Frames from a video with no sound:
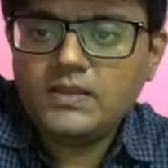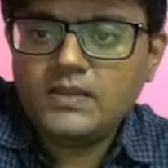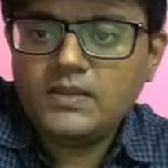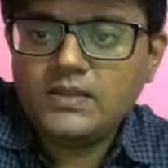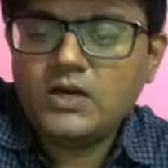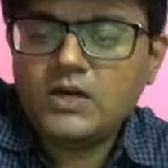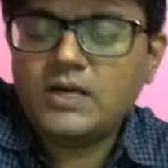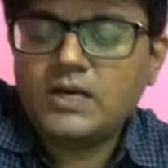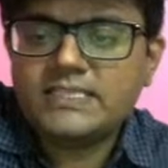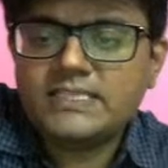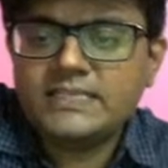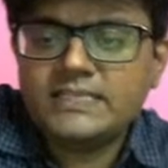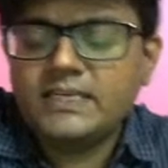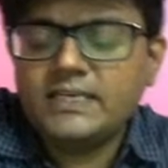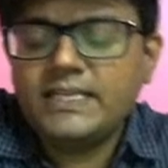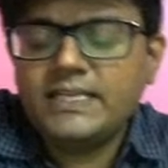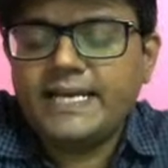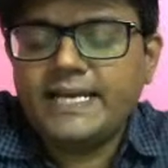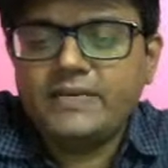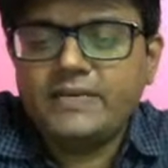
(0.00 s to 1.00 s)

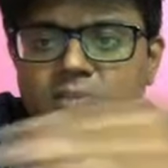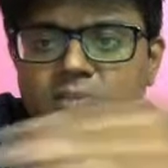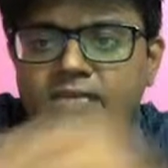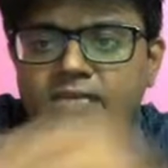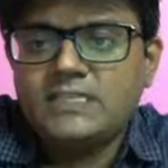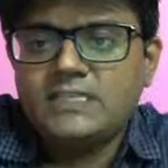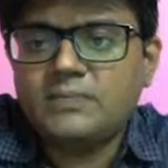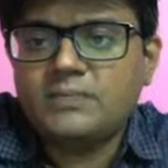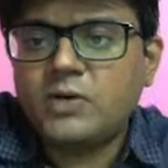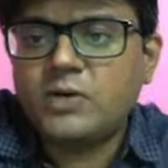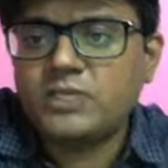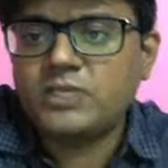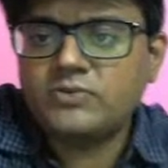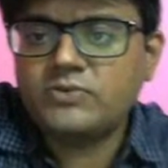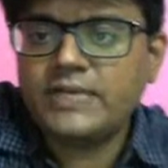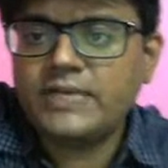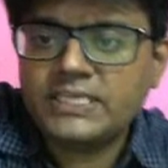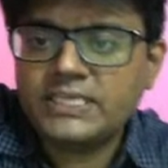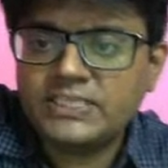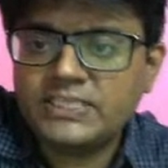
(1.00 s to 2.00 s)
horizontally, right? What is the positive
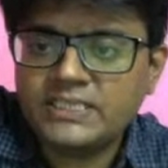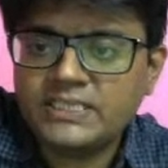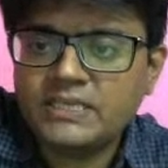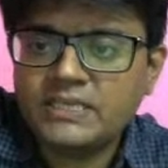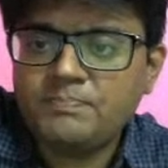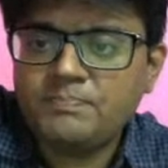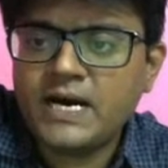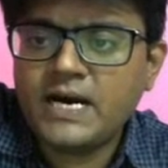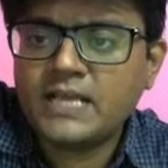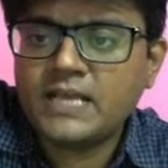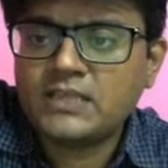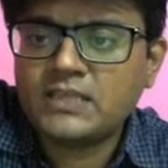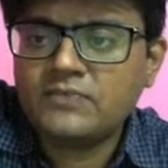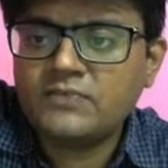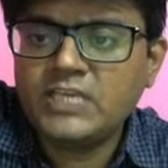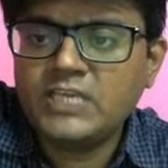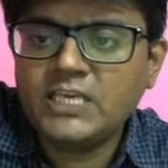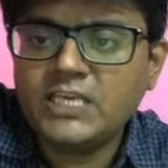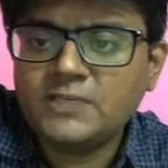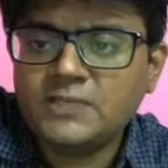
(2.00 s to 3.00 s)
direction? The path
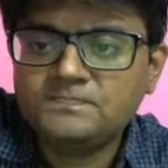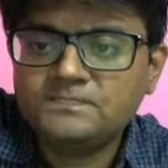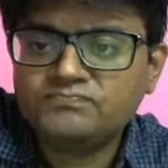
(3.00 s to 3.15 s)
of the